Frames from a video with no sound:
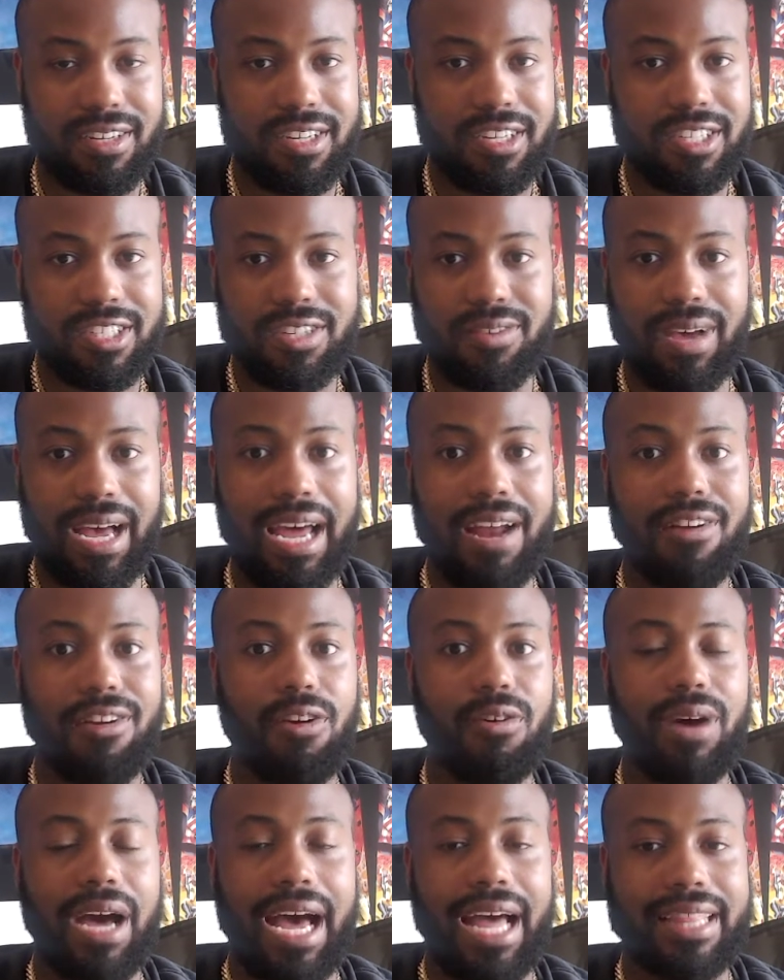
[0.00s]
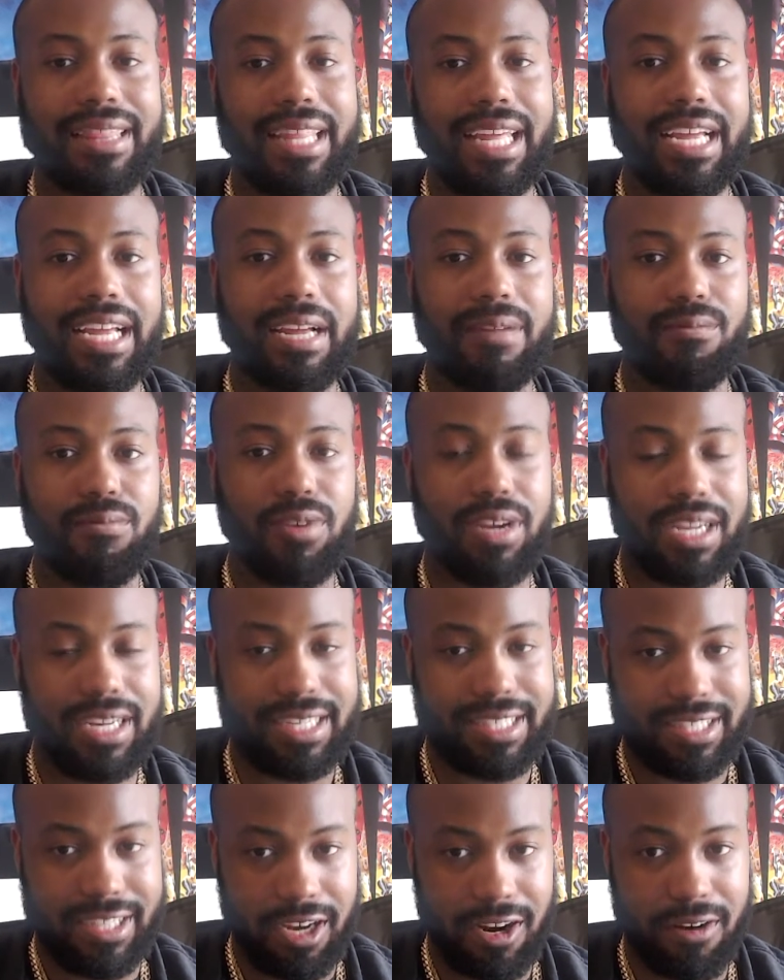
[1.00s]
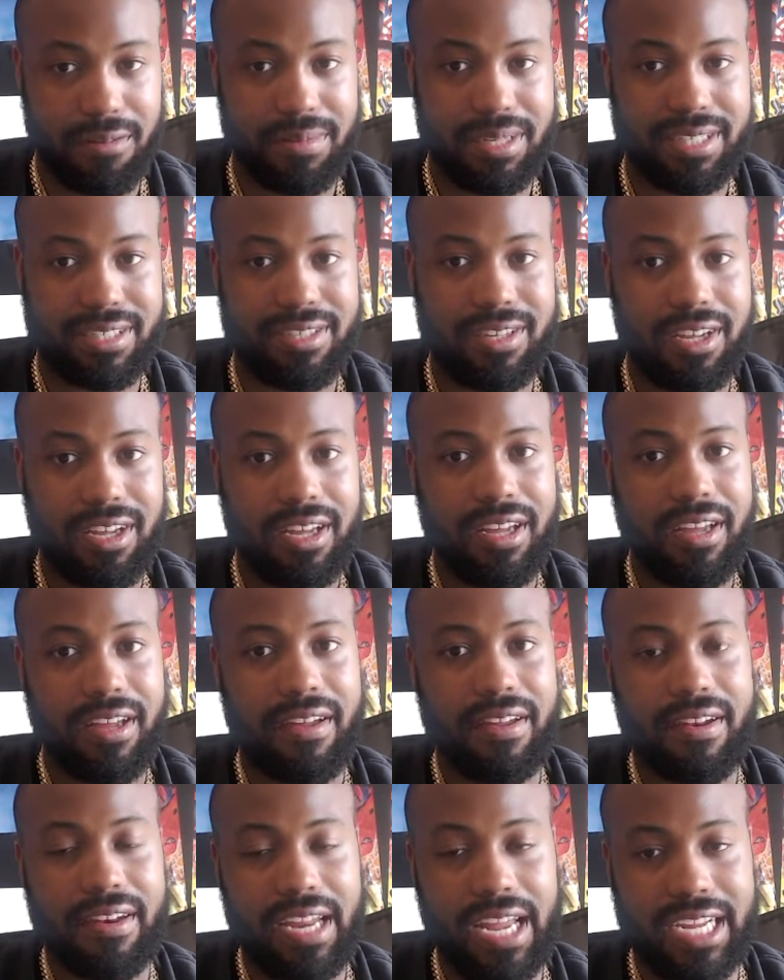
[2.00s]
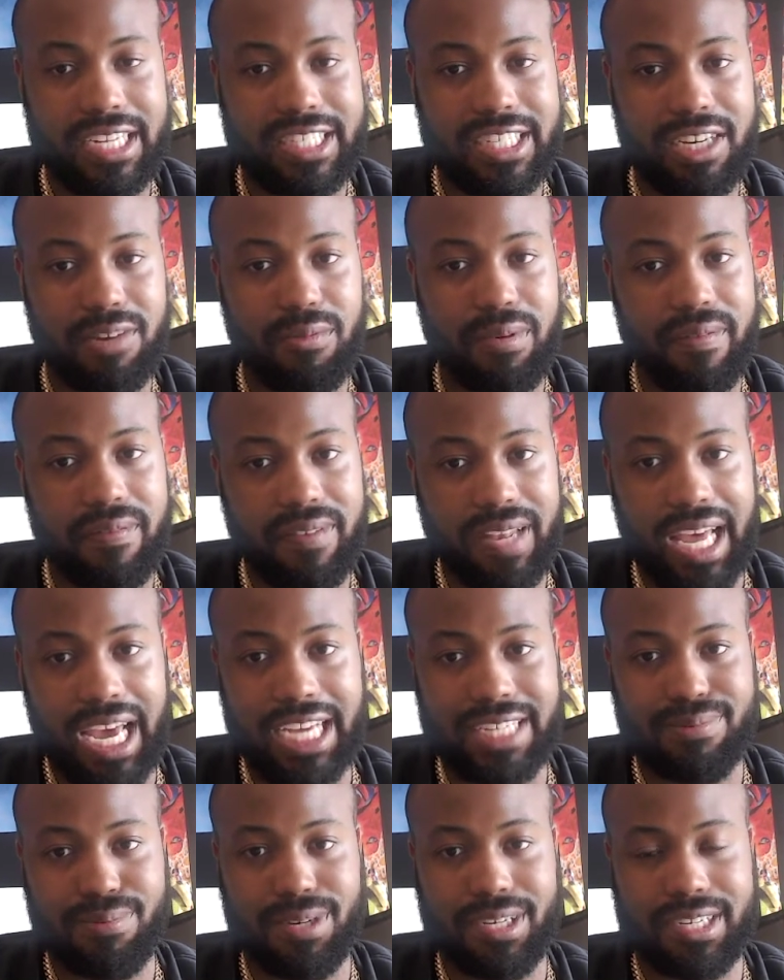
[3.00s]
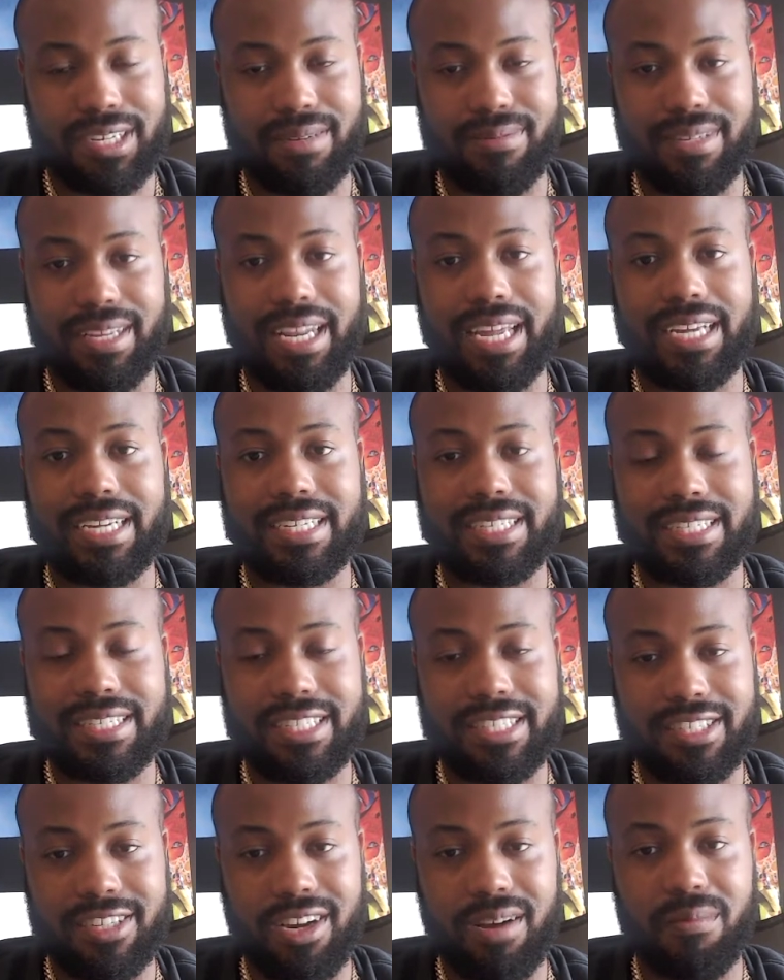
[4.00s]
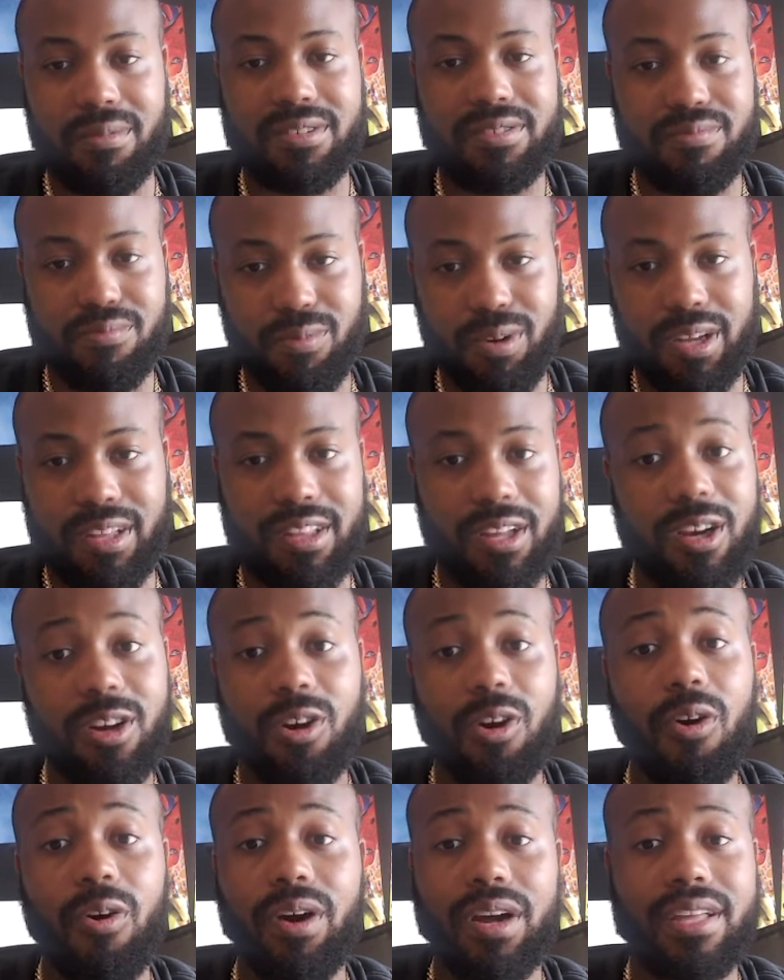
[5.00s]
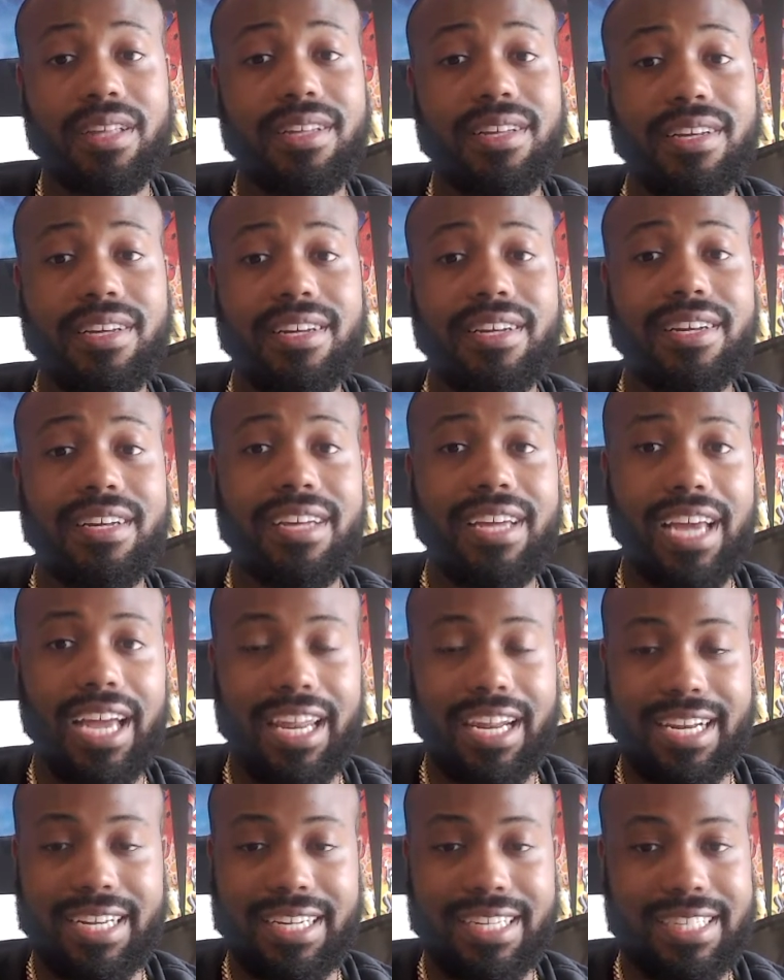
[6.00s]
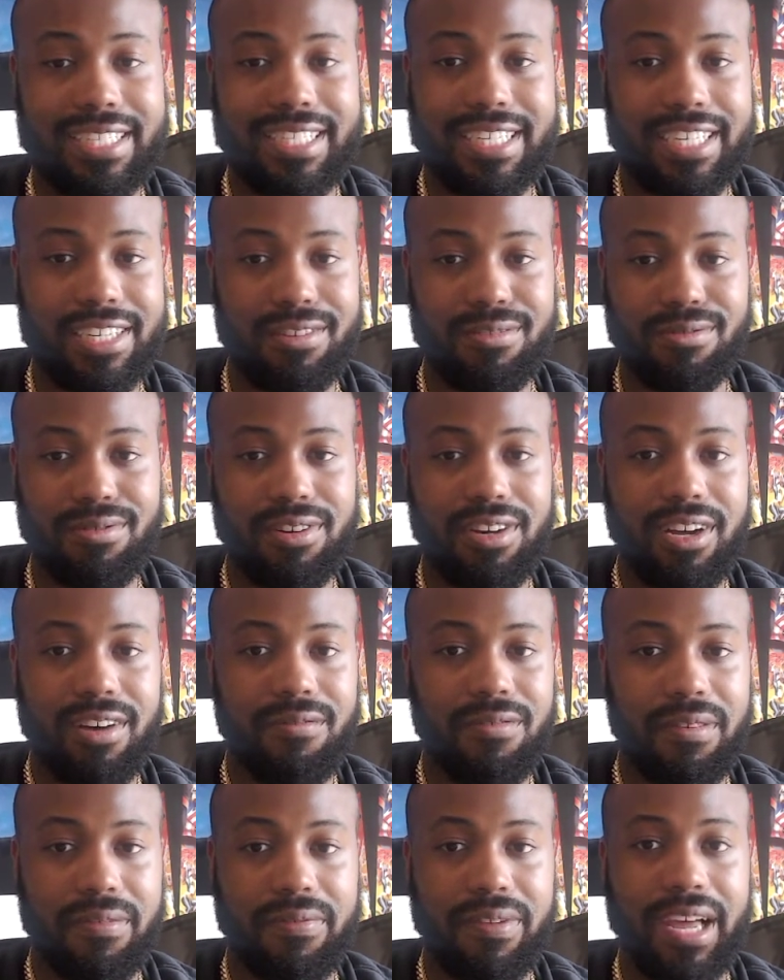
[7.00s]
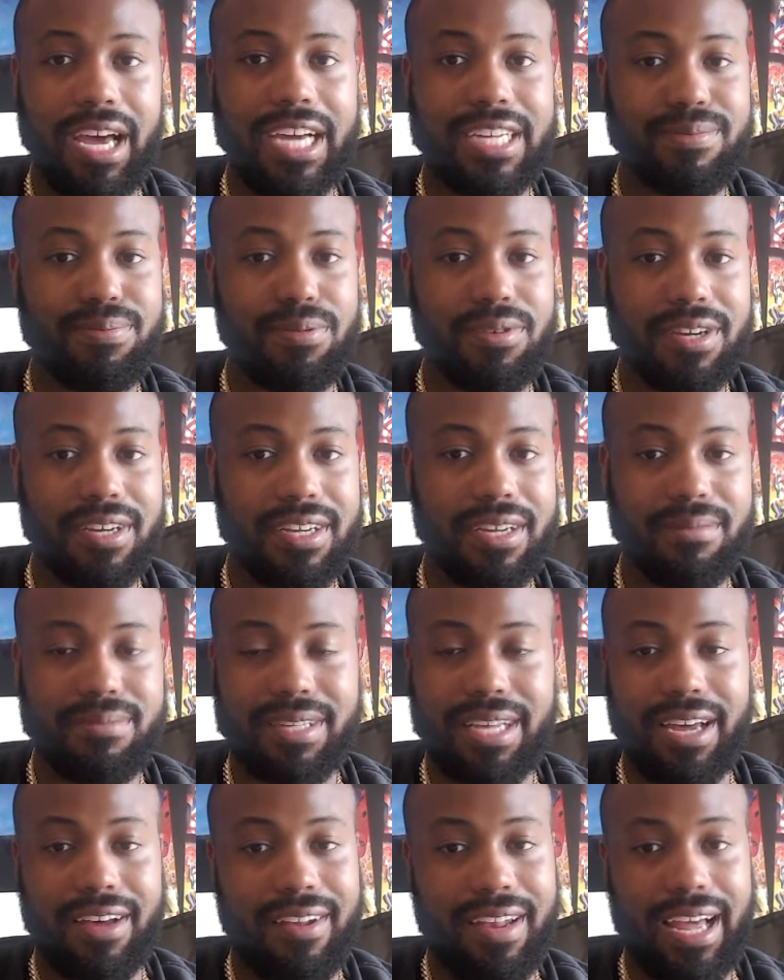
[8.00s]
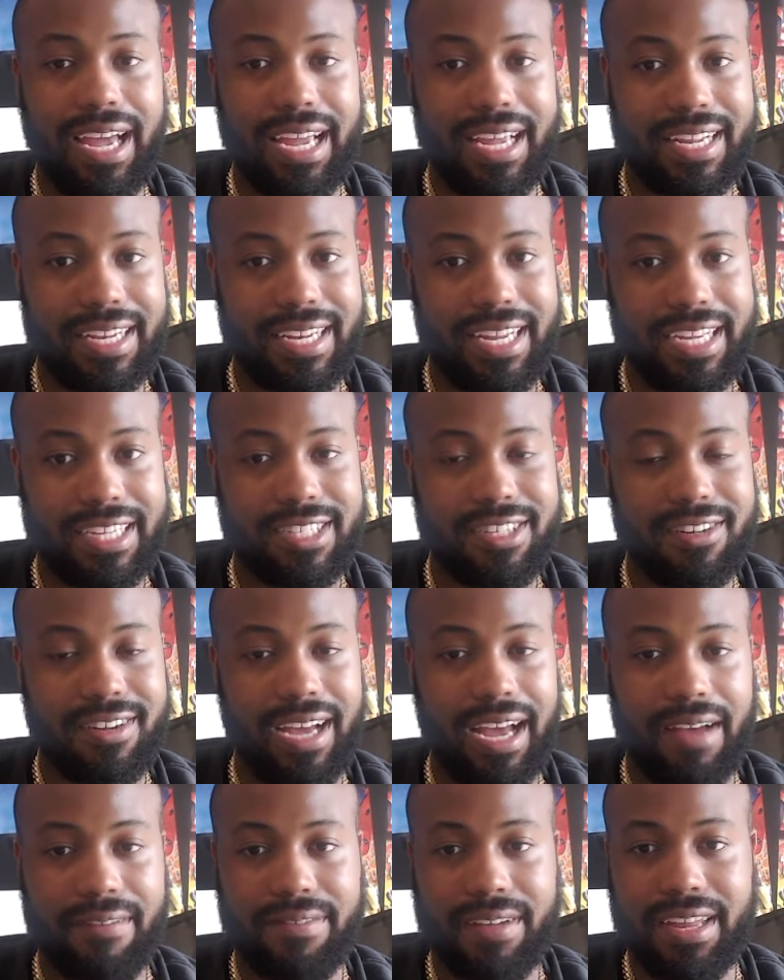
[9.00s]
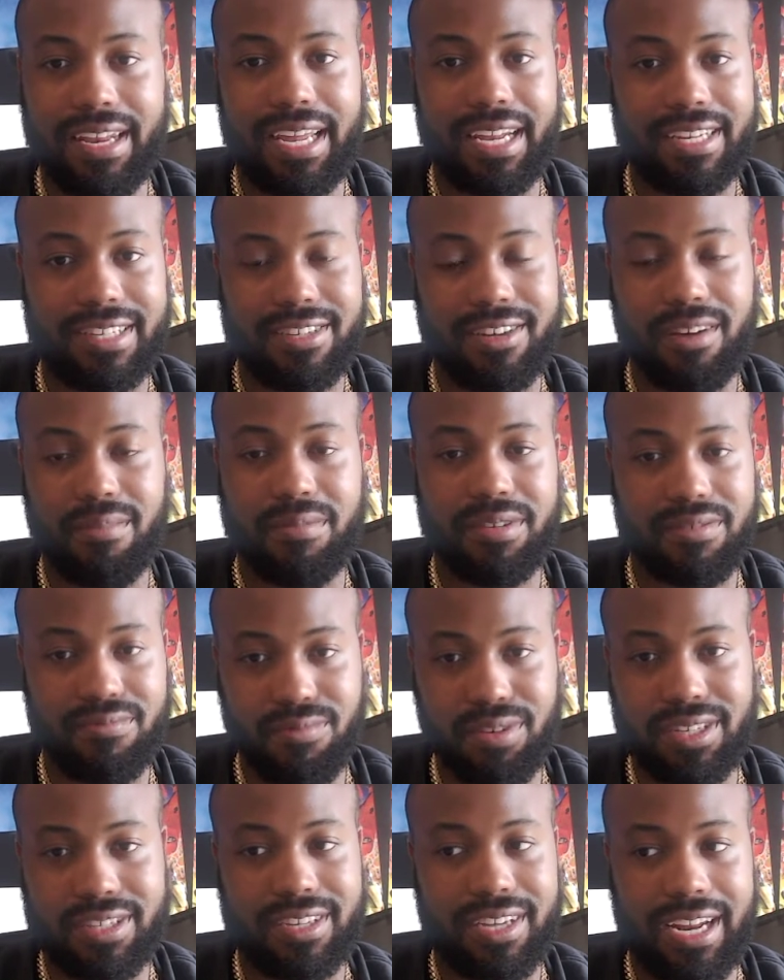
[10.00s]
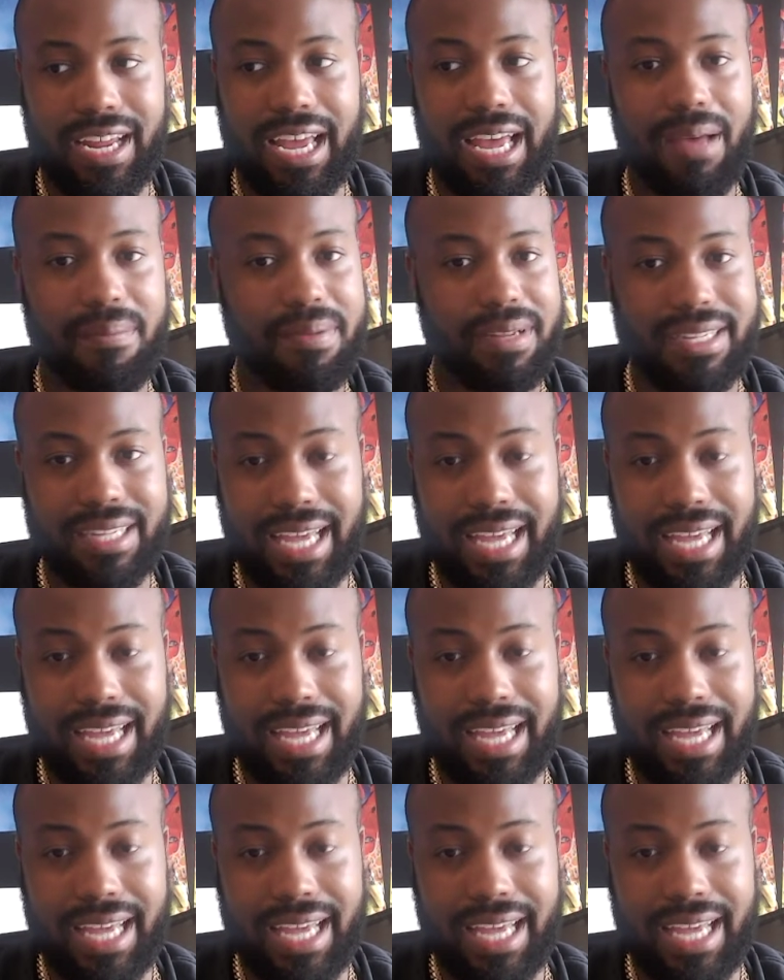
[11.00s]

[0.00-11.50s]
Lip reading: So I don't know. I think it really determines next year when Flashpoint comes out. That determines where they're going in the DCU. When Flashpoint comes out like next year, I feel like that determines what's going to happen.